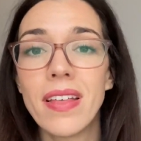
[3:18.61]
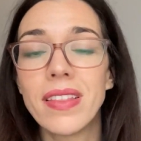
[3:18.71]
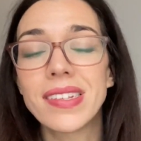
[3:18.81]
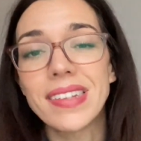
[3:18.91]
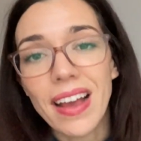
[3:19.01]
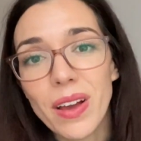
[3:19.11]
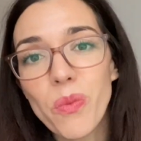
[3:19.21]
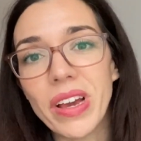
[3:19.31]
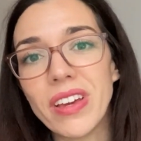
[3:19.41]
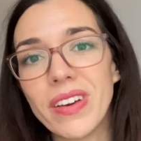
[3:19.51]
The second
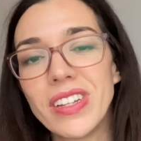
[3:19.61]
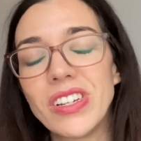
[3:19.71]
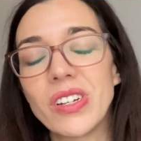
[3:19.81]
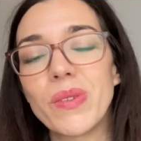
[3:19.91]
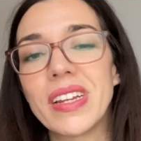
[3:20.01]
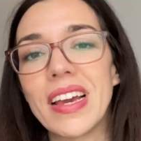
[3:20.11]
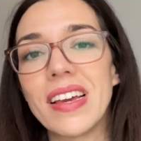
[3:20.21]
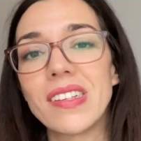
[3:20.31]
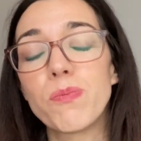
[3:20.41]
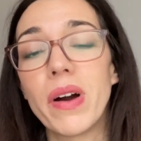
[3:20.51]
way you can do it
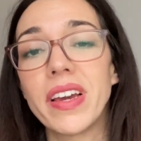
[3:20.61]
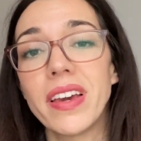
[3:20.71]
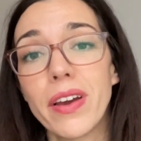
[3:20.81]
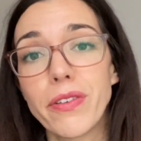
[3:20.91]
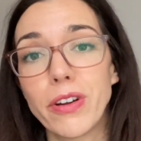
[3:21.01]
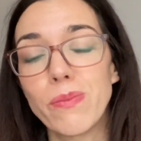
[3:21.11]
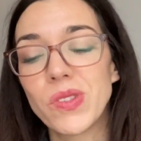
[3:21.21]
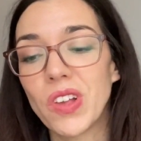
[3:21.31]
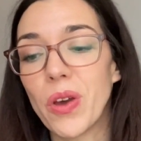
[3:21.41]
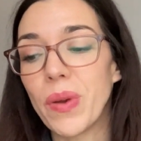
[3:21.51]
is by year group.
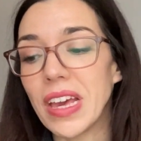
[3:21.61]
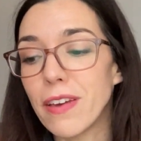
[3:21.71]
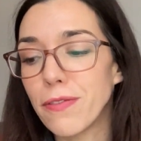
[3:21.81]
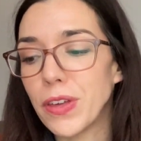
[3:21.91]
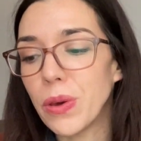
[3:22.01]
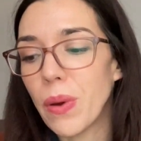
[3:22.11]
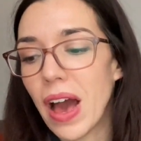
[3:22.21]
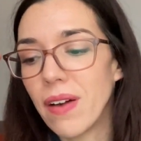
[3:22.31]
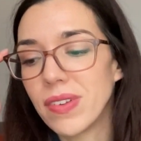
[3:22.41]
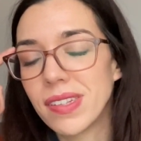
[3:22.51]
So if you
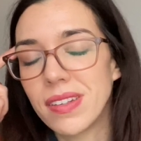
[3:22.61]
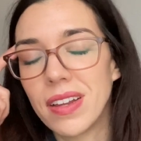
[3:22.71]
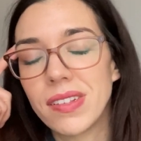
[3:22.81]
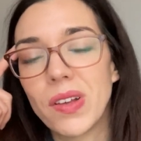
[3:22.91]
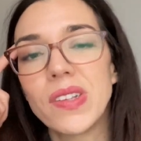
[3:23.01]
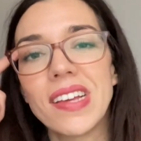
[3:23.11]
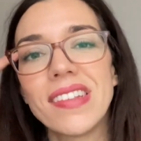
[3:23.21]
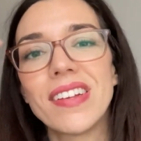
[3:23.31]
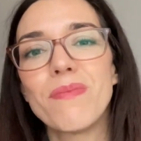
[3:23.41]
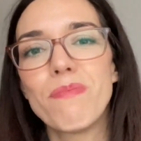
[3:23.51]
have an
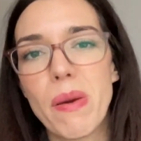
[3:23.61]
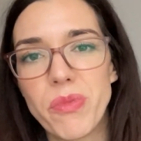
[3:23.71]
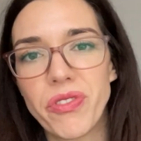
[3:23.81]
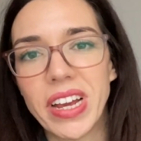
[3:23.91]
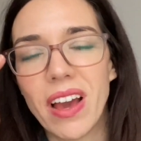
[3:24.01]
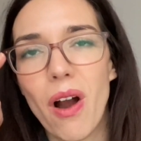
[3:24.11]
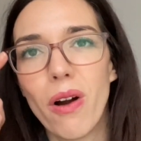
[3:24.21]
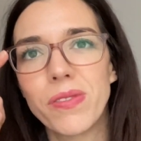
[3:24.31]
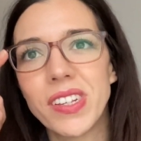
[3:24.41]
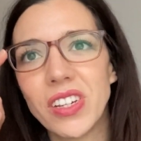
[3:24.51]
associated memory
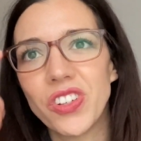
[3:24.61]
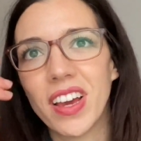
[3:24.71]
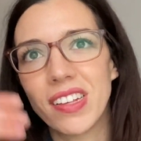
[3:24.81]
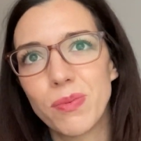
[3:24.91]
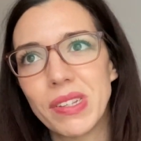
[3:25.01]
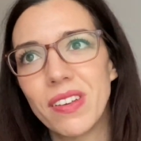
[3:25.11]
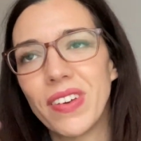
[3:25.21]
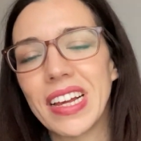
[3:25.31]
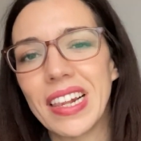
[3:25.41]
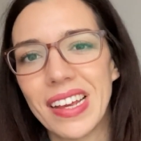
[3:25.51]
of teaching a
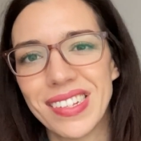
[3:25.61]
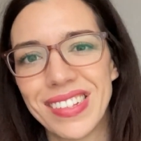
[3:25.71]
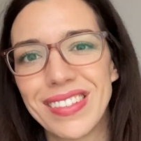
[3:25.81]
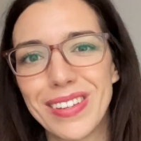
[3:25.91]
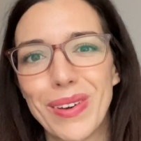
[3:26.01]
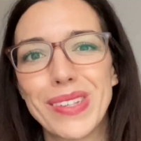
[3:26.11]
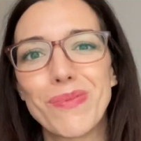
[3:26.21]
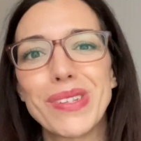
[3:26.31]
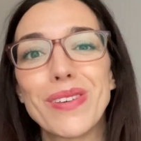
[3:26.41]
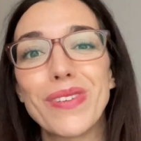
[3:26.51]
specific lesson to a
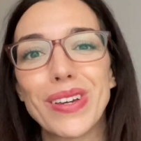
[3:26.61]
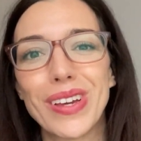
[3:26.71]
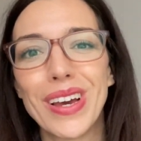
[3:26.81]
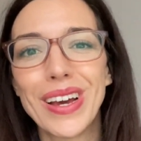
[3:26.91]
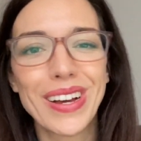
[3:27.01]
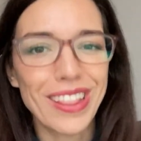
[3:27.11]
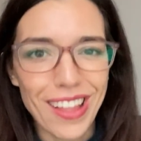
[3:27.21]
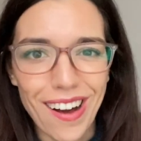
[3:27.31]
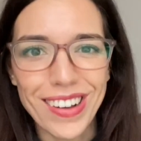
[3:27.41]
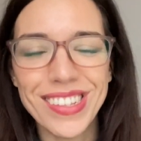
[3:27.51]
specific
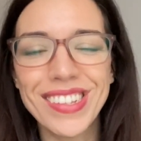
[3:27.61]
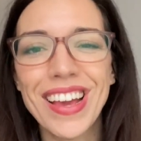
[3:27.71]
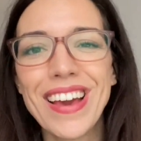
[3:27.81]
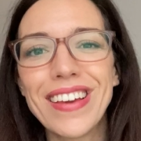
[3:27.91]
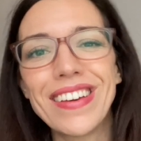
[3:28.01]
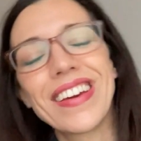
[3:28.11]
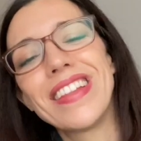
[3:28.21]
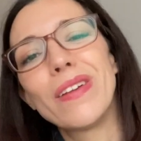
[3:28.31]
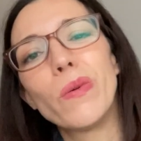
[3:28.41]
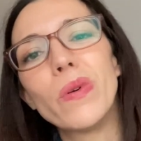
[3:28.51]
class, you can
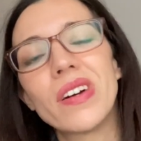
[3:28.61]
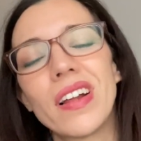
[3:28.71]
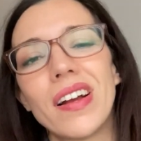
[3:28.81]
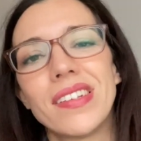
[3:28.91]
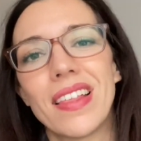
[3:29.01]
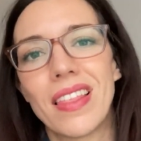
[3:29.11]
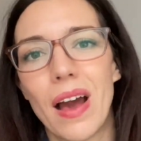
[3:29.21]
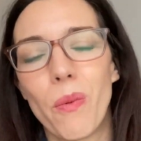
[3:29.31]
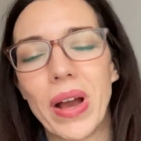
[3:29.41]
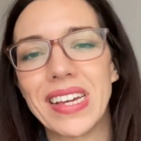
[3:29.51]
then organize it
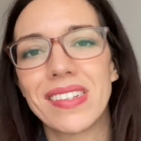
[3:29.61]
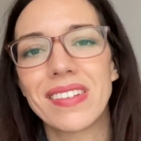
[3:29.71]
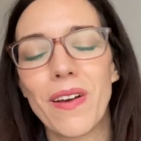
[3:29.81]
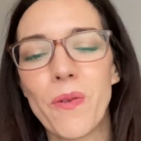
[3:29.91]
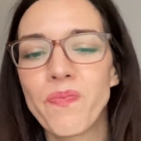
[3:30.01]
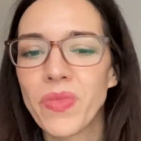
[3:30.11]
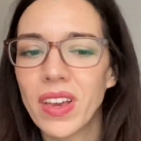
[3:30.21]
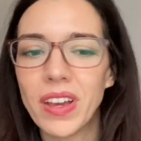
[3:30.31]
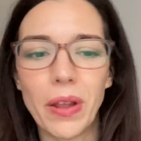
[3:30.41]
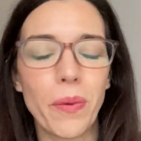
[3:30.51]
that way. So
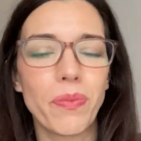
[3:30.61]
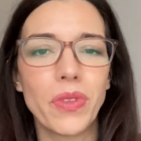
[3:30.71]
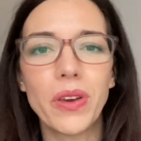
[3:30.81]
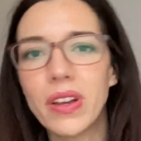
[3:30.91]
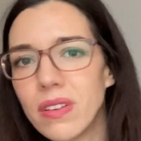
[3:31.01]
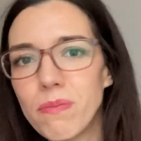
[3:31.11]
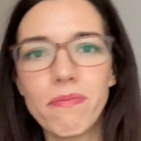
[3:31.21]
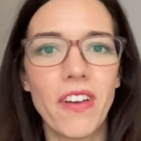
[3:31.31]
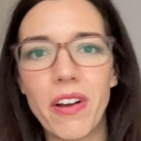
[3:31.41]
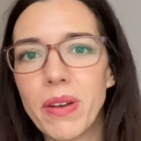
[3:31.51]
you can
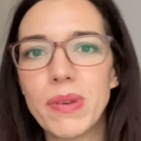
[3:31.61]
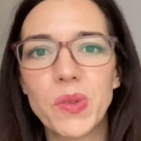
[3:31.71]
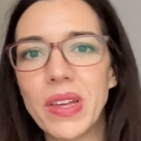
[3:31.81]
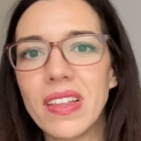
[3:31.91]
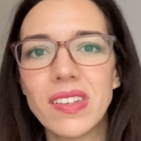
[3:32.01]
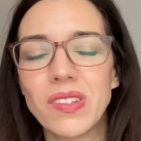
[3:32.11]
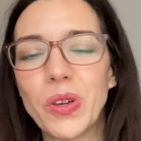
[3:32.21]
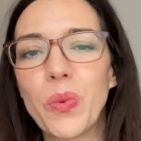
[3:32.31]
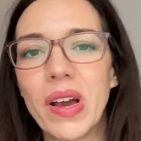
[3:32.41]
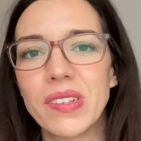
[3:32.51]
vary between these
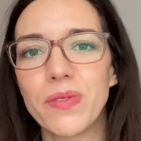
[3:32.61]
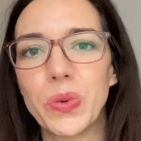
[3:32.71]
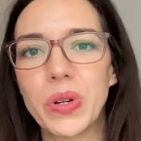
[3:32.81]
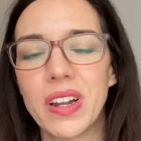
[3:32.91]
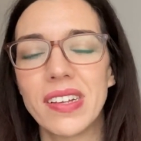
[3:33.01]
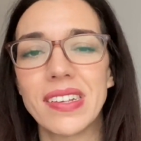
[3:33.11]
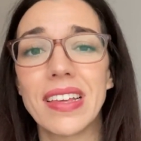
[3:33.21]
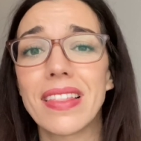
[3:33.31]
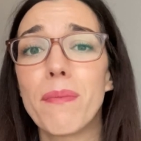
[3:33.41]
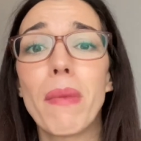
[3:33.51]
two ways of
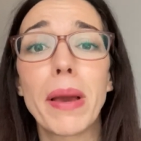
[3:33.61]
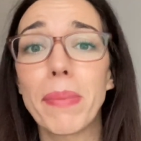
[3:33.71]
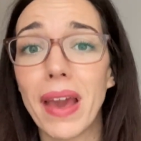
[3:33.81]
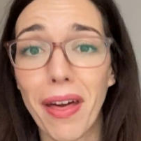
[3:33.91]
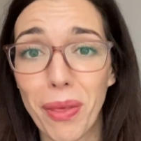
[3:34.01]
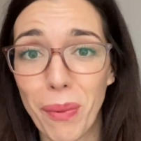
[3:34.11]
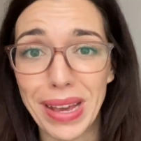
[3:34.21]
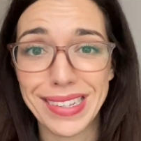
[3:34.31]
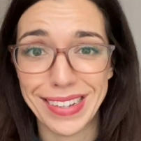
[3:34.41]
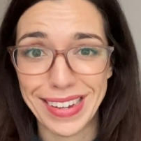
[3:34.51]
organizing. There might be other
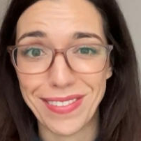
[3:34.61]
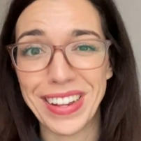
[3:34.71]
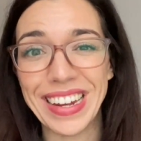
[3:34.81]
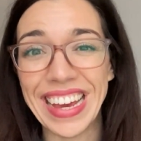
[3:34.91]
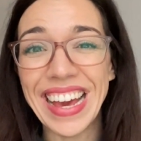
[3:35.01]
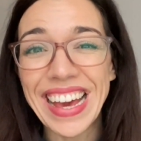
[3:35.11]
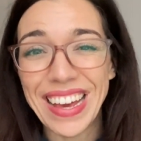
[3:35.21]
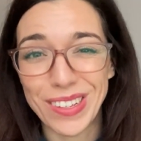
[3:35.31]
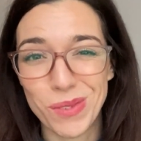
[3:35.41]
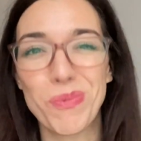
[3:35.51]
ways, so definitely
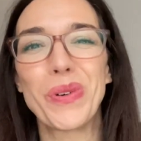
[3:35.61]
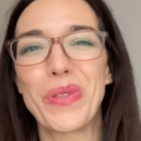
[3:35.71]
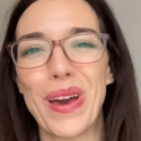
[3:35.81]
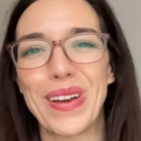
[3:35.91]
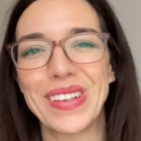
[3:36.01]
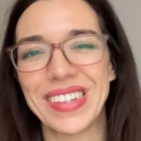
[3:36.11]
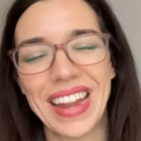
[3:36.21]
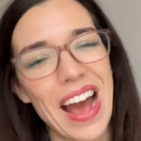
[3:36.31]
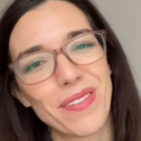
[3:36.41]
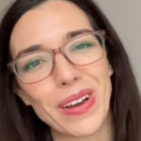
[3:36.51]
explore those and
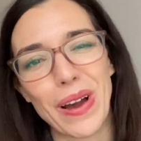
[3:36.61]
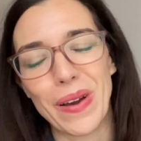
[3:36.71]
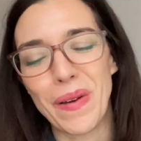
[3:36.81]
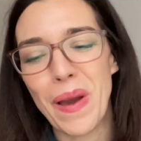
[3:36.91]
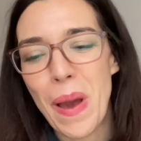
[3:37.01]
have a go.